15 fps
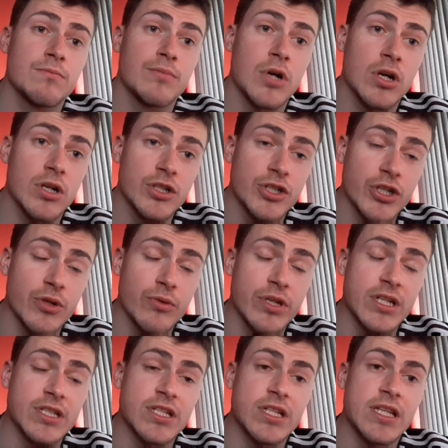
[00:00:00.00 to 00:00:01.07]
Boca
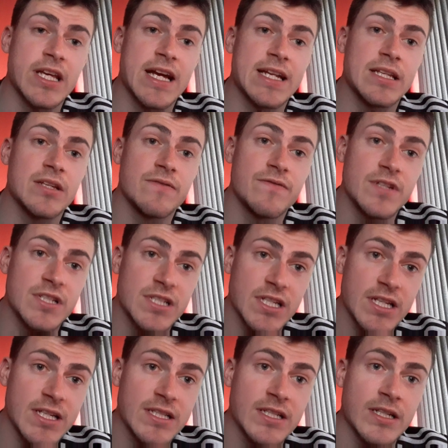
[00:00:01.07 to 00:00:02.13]
Juniors at the end of the
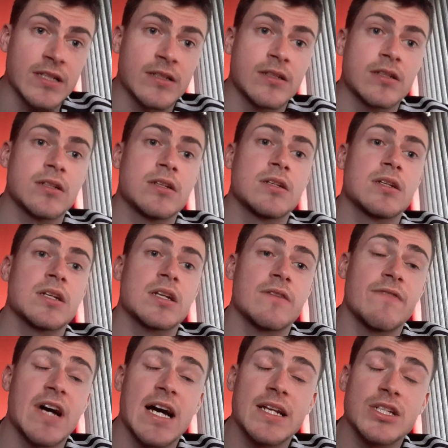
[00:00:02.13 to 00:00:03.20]
season.
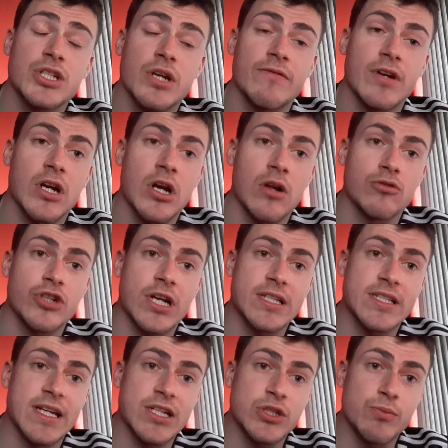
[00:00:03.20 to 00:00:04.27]
Cavani's current
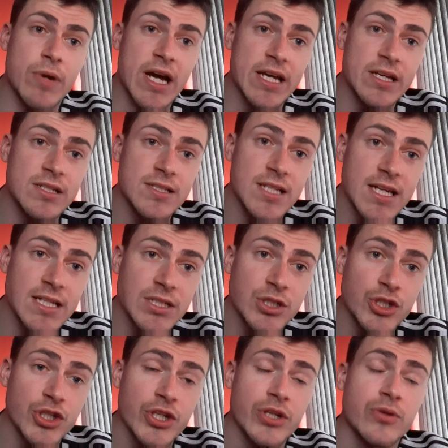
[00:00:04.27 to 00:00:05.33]
contract expires in
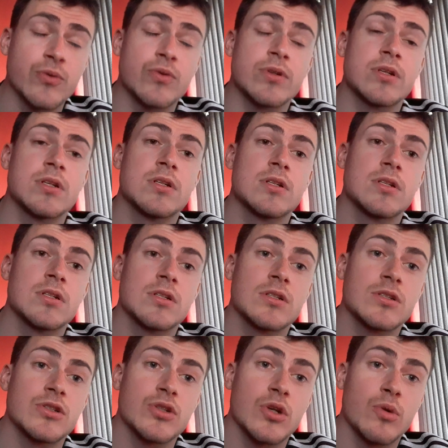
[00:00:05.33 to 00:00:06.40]
June,
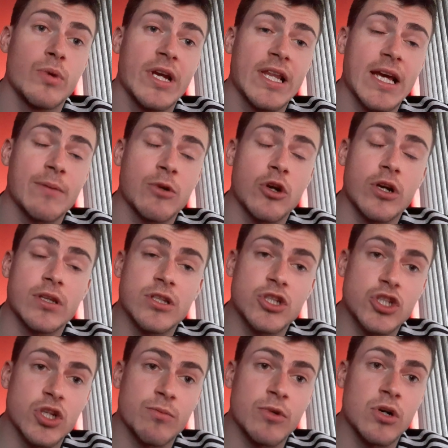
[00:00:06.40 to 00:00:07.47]
so we let him go in the
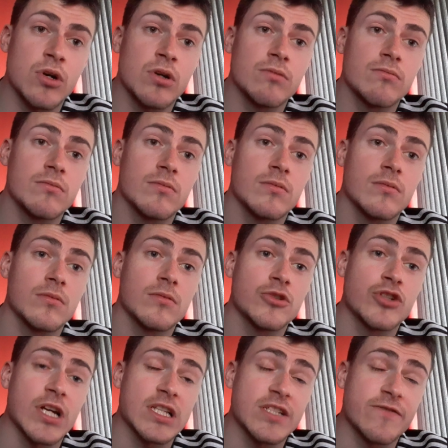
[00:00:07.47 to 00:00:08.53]
summer.
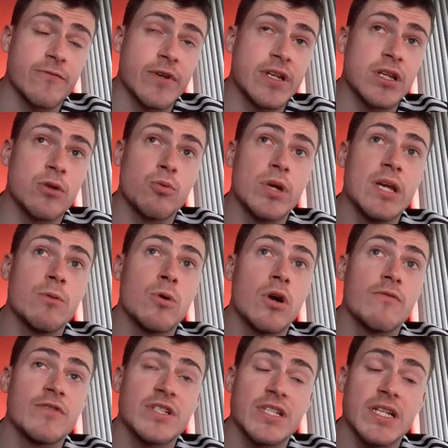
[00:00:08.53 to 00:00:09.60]
Transfer window, we
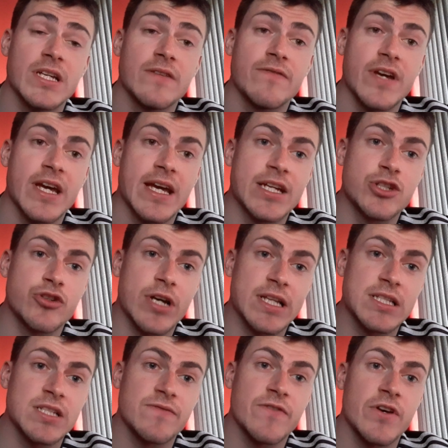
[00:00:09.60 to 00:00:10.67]
won't receive a
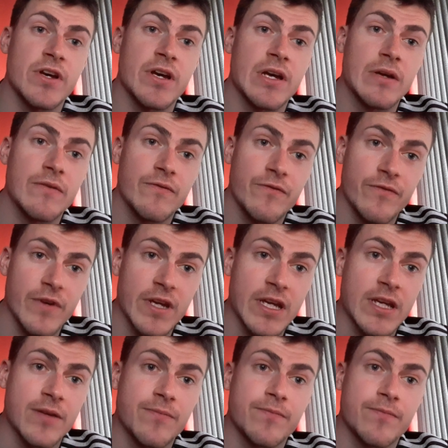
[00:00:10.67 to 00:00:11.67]
transfer fee.